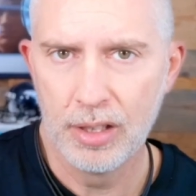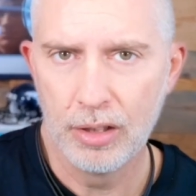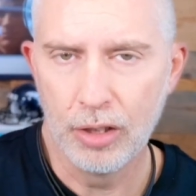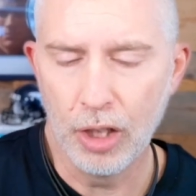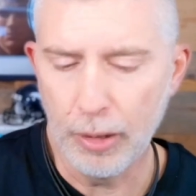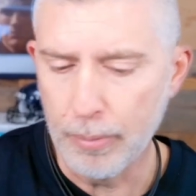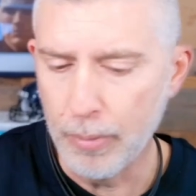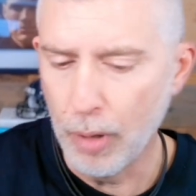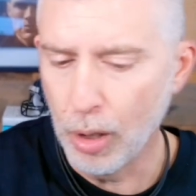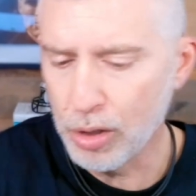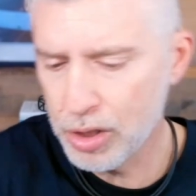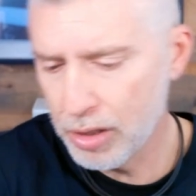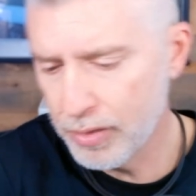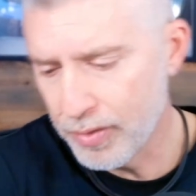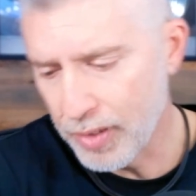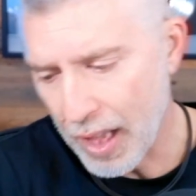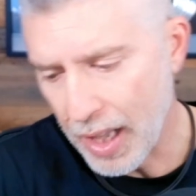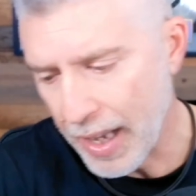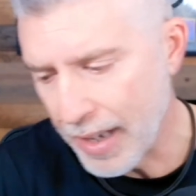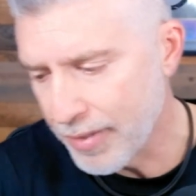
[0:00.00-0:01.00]
look, most
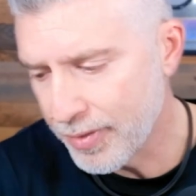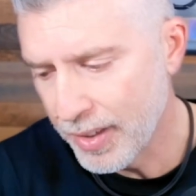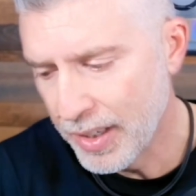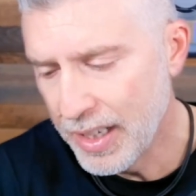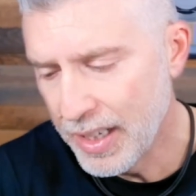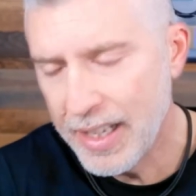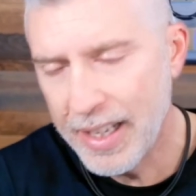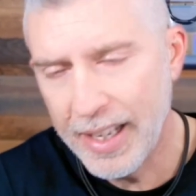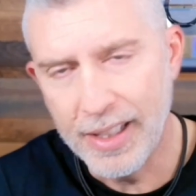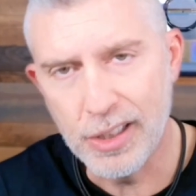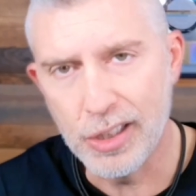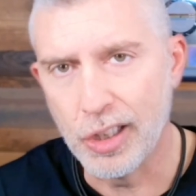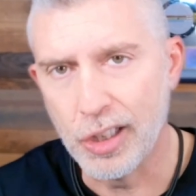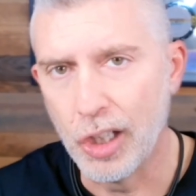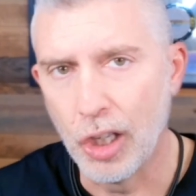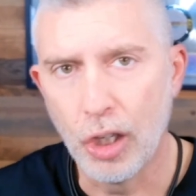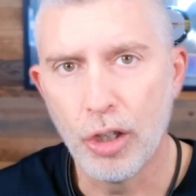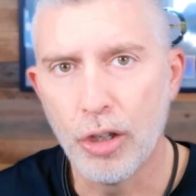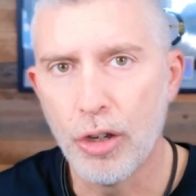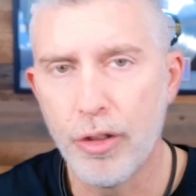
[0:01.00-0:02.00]
of life is
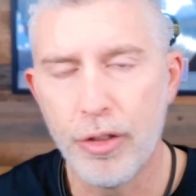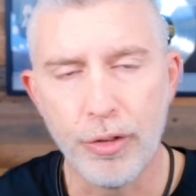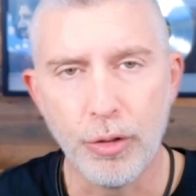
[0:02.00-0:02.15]
learned